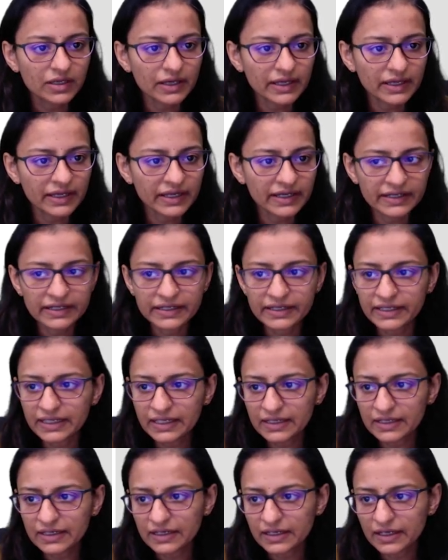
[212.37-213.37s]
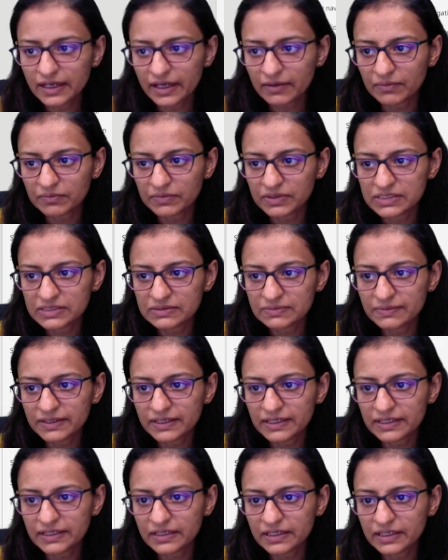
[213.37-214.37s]
and here I am
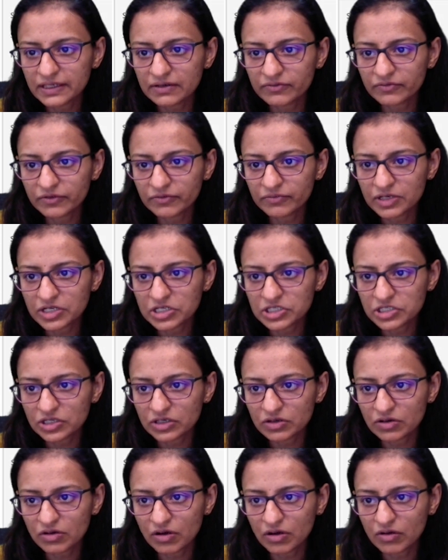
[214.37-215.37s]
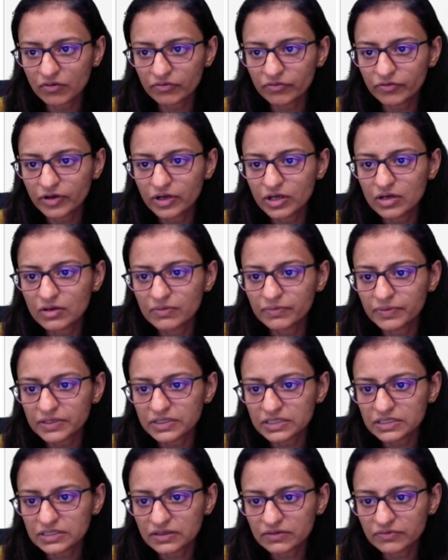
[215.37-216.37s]
displaying the information of
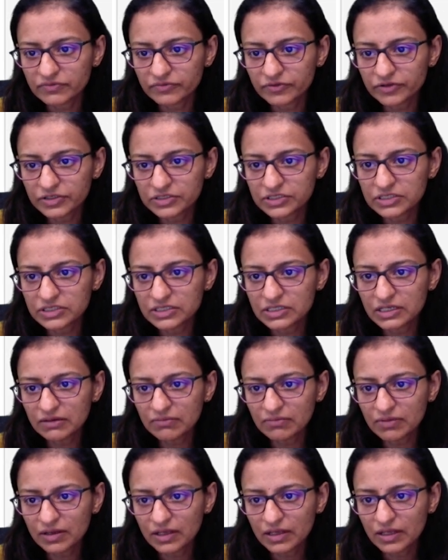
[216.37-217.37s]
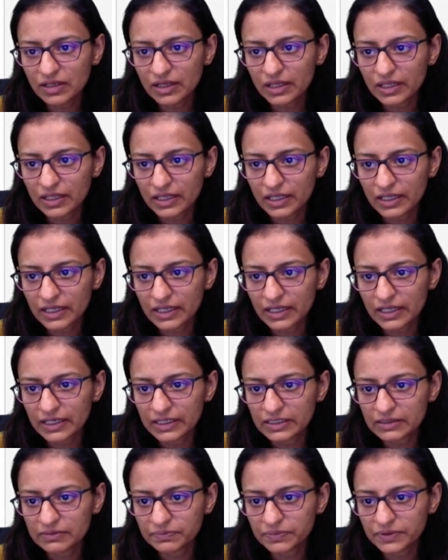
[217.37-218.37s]
person first name
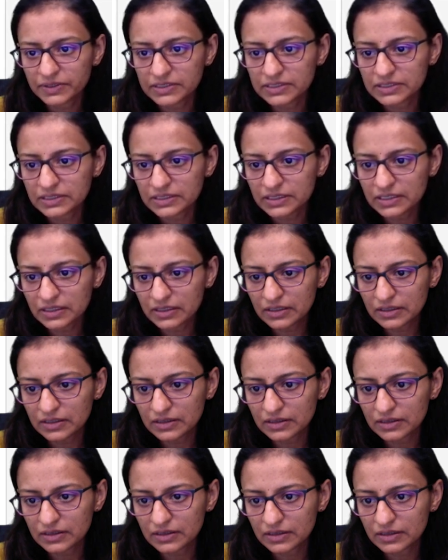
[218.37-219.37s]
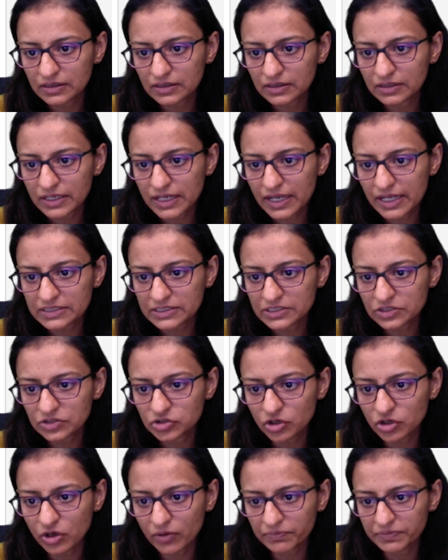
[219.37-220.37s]
and person last
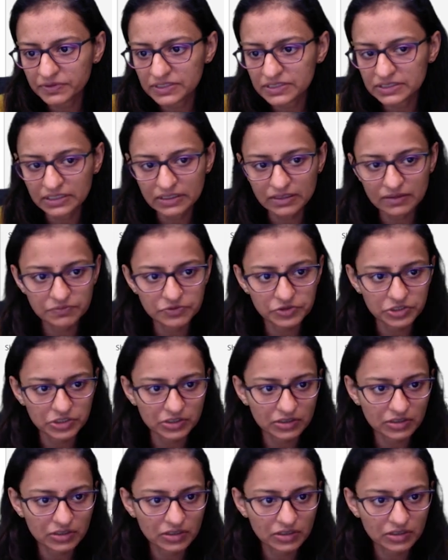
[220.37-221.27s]
job description.